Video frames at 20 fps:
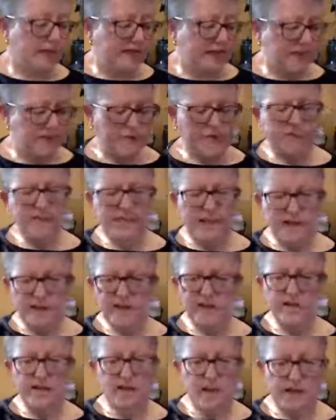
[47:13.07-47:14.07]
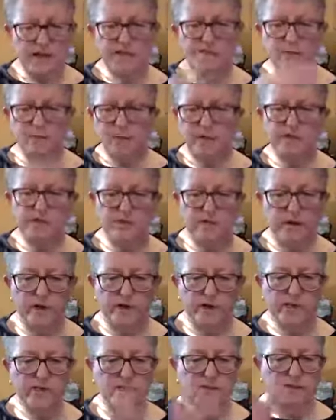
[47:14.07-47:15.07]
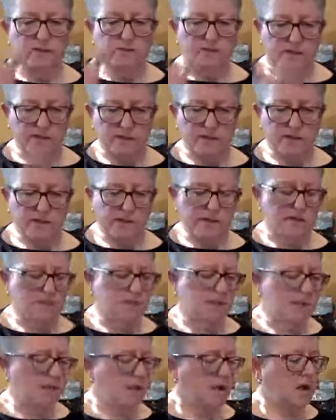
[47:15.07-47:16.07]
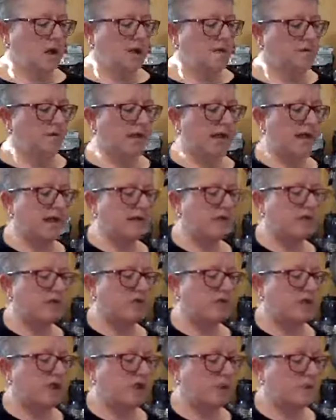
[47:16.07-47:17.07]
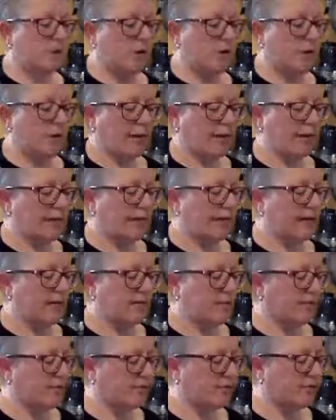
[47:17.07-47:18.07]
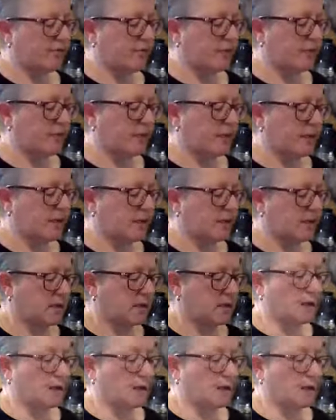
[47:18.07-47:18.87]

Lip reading: If it's under 91 degrees Celsius, then just pop it back in the oven for a few minutes.